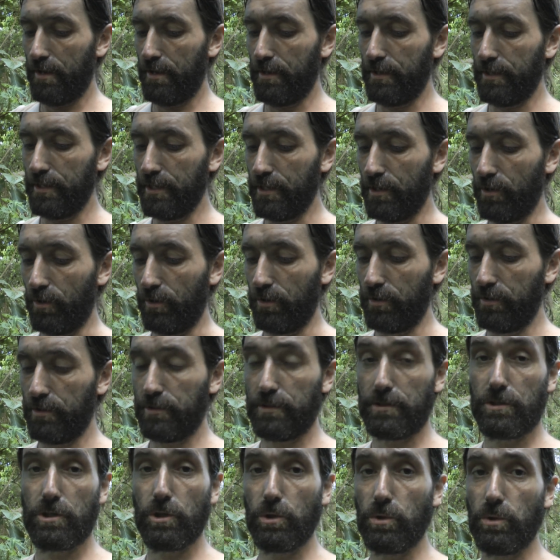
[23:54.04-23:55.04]
You know,
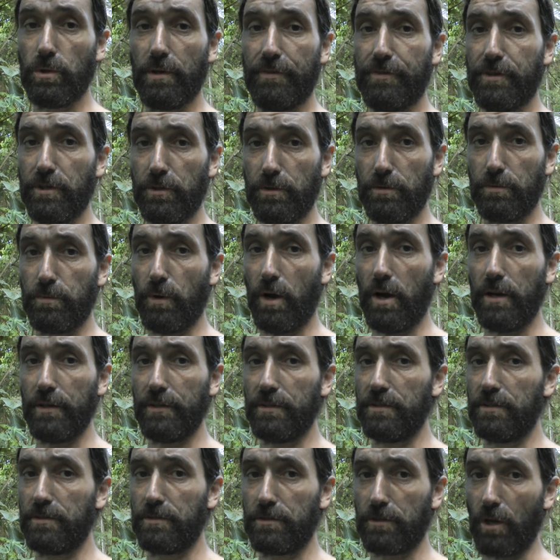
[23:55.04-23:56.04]
do if you
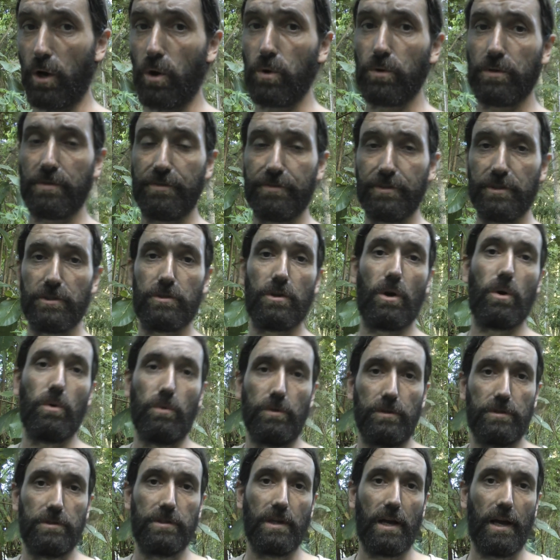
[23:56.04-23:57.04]
want, don't if you
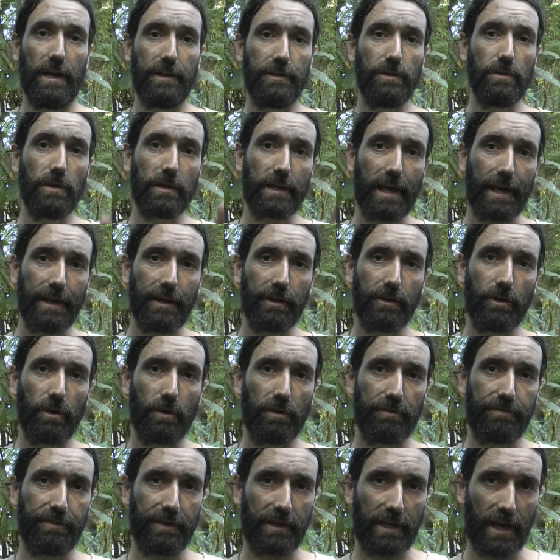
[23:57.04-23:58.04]
don't. And you'll get a
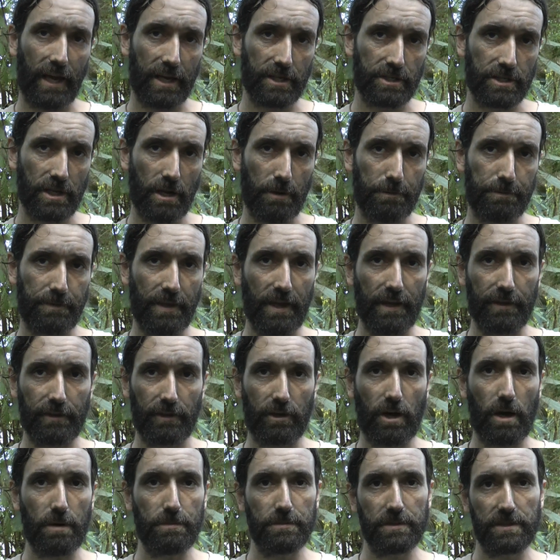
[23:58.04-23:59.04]
notification up there in the
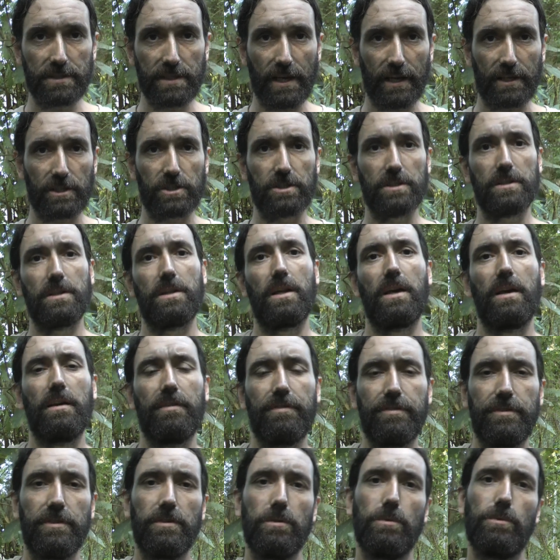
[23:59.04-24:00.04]
comment section
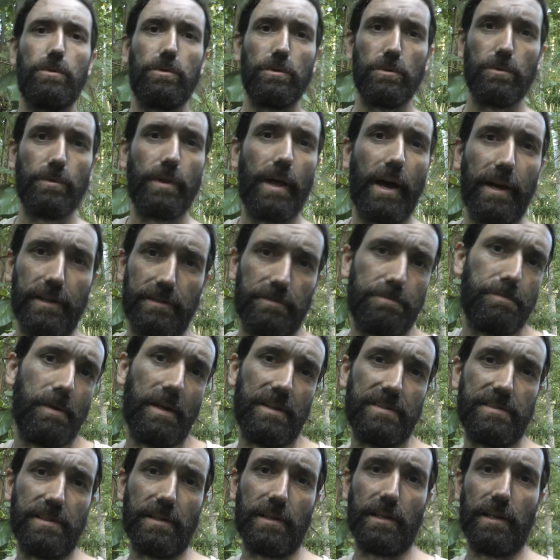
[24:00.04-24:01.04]
if you do that,
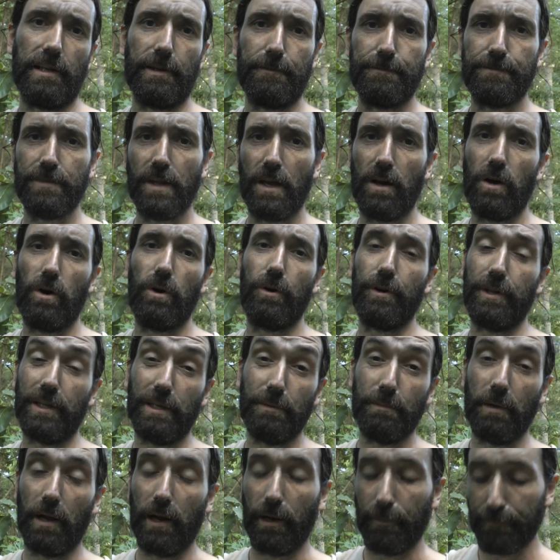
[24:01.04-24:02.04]
basically, on
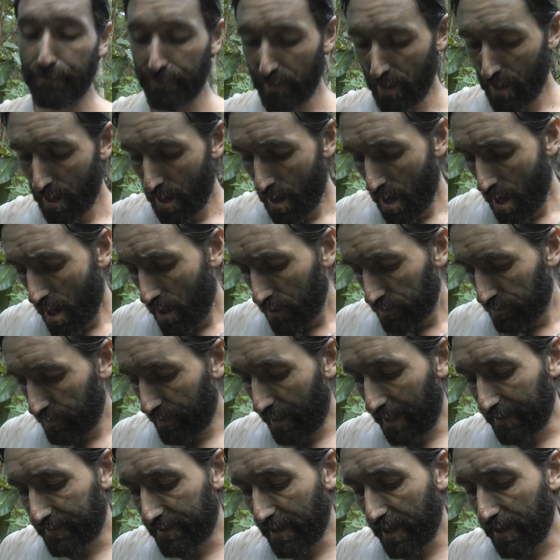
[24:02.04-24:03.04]
email. So
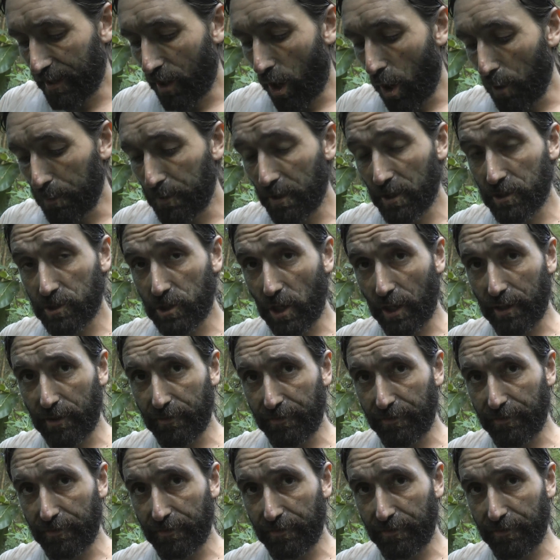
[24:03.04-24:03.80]
that's it. Hope you enjoyed